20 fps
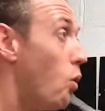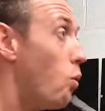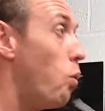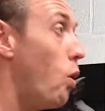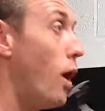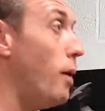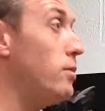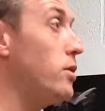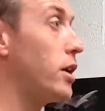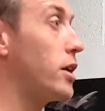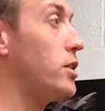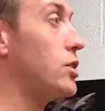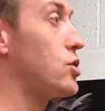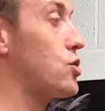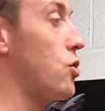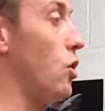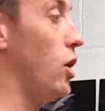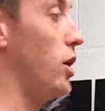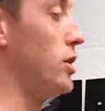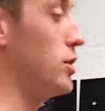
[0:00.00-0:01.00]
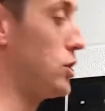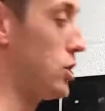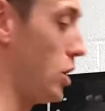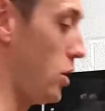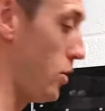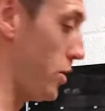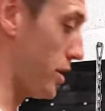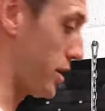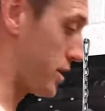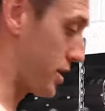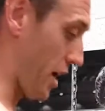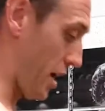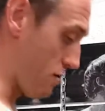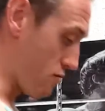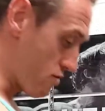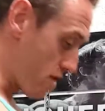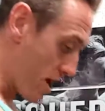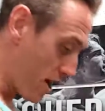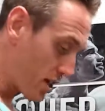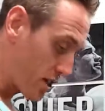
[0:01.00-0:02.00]
What I'm looking to try and do is stay
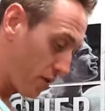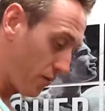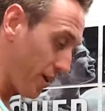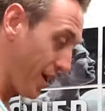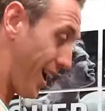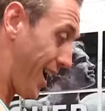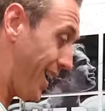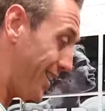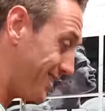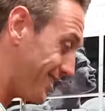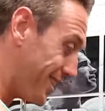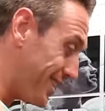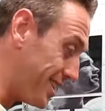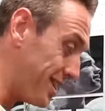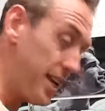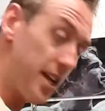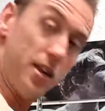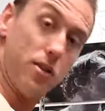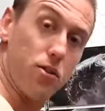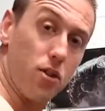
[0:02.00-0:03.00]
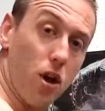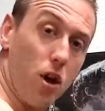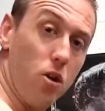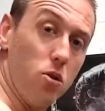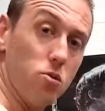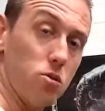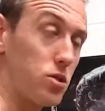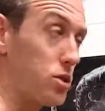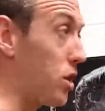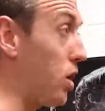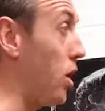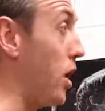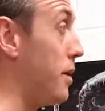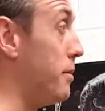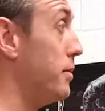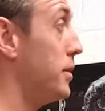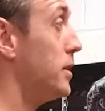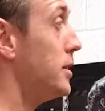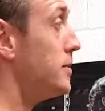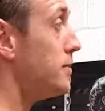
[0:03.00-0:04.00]
relatively underneath the whole
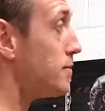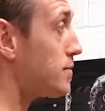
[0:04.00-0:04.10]
time